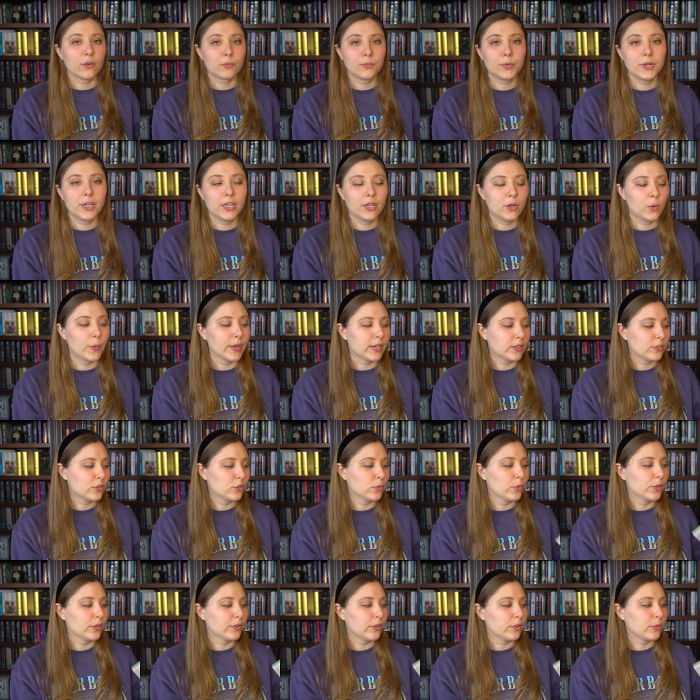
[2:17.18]
pretty quick,
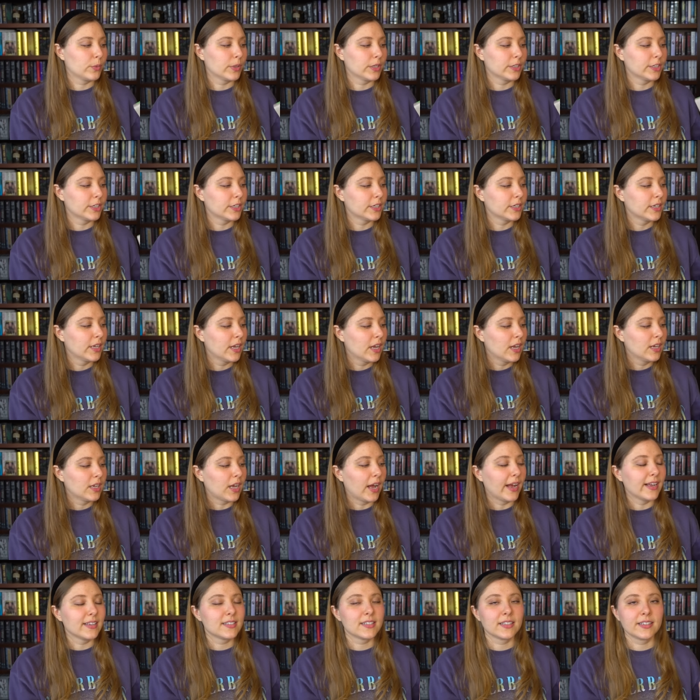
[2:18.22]
short thriller,
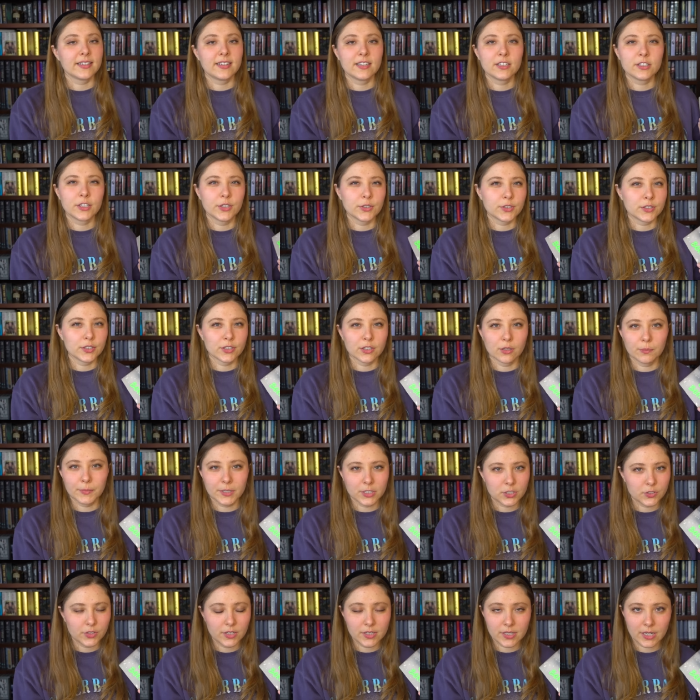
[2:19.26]
isolated closed circle
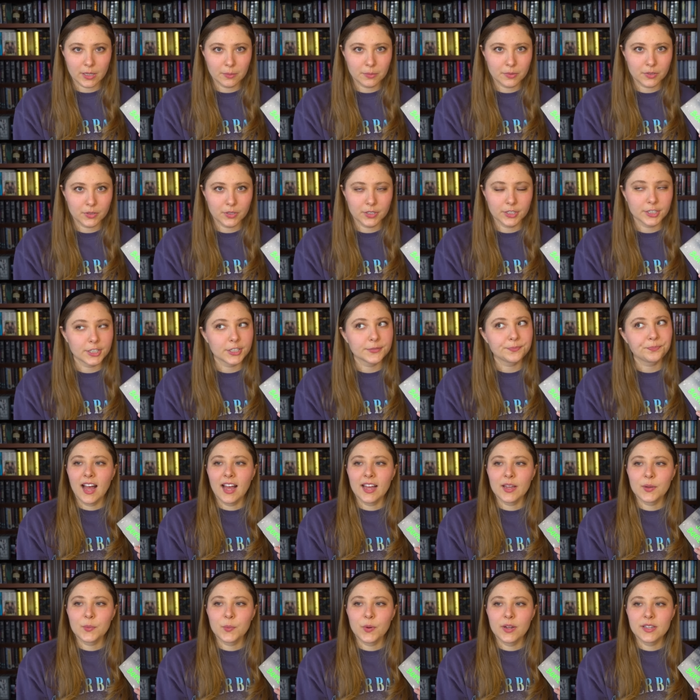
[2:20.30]
mystery type thriller.
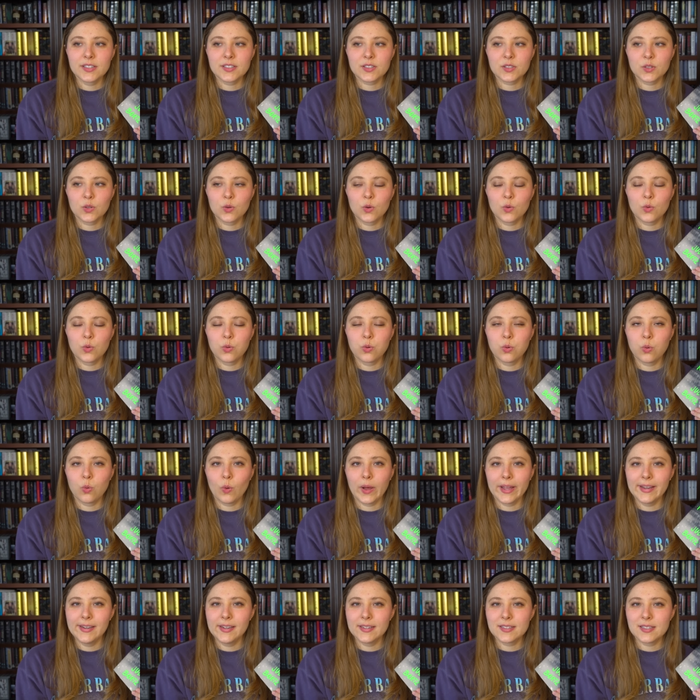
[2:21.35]
I was
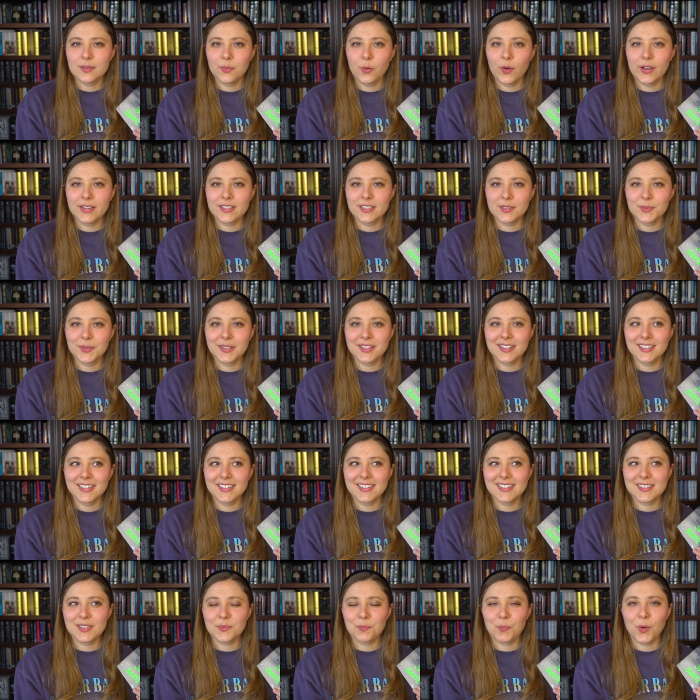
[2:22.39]
quite disappointed with
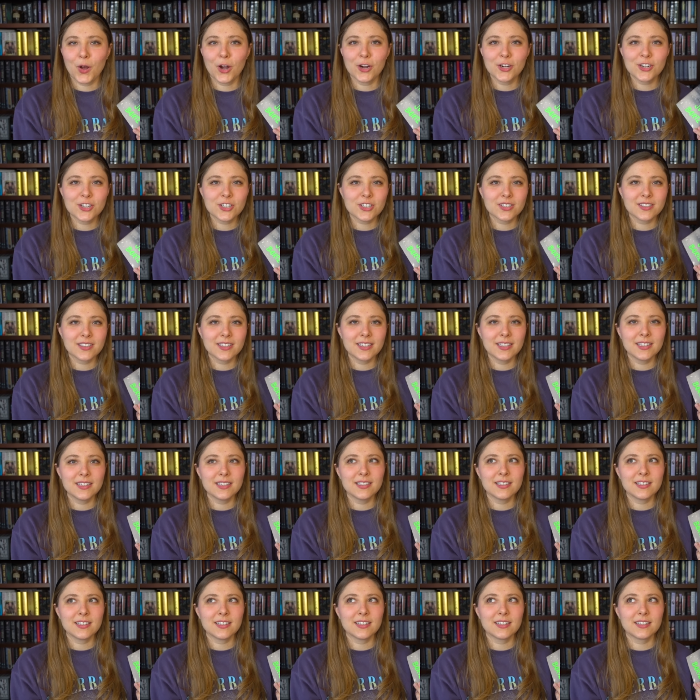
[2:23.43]
this.
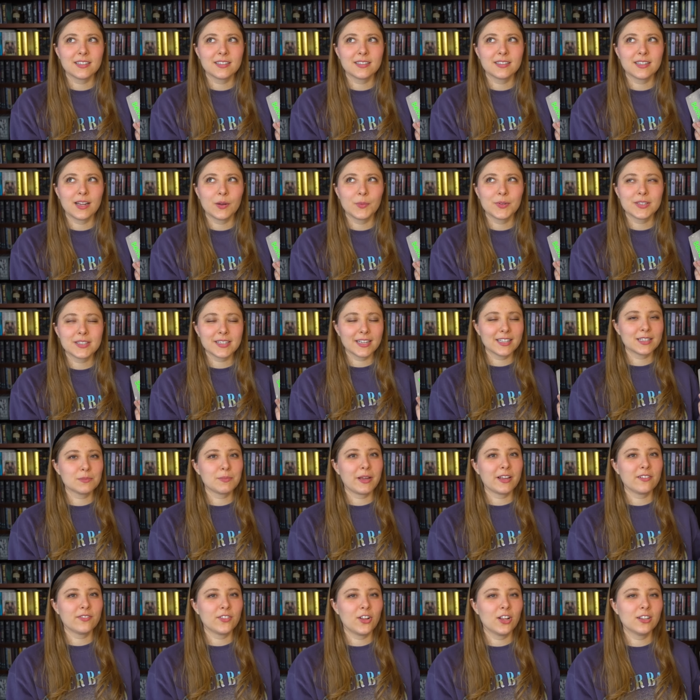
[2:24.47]
Partially, I would say it's
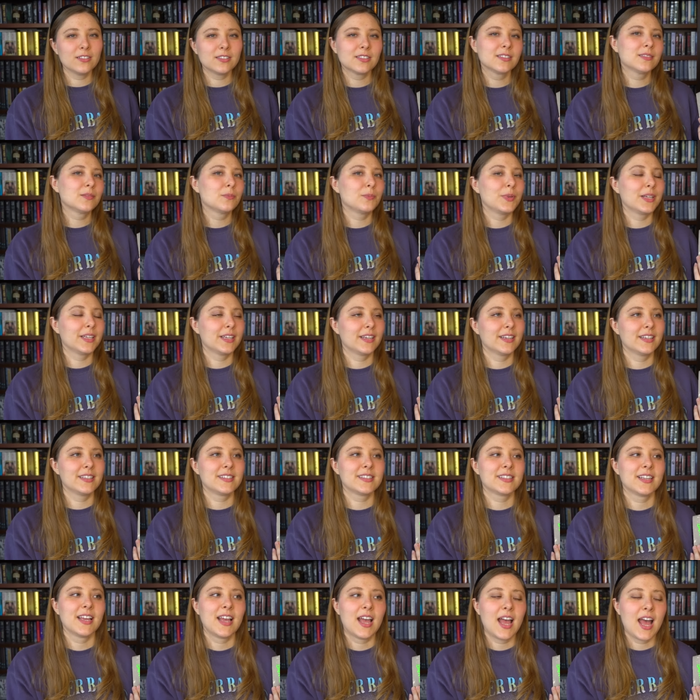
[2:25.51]
my fault
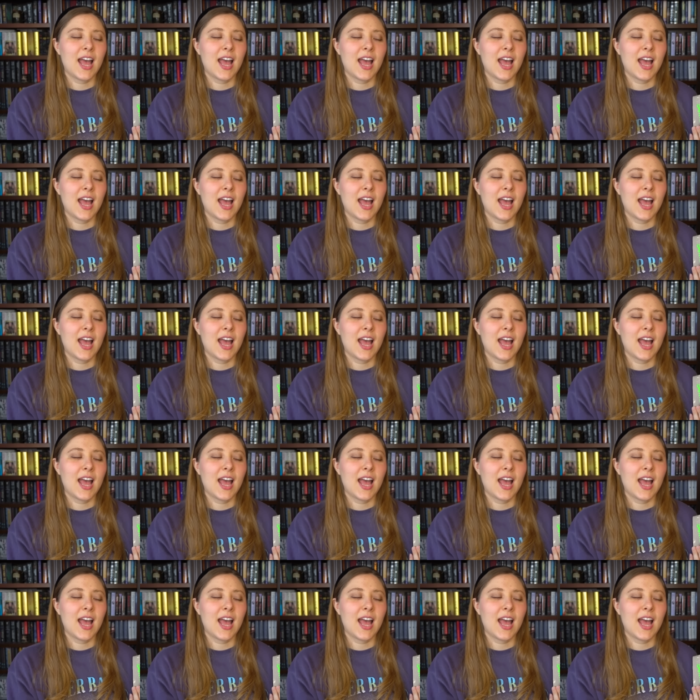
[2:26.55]
because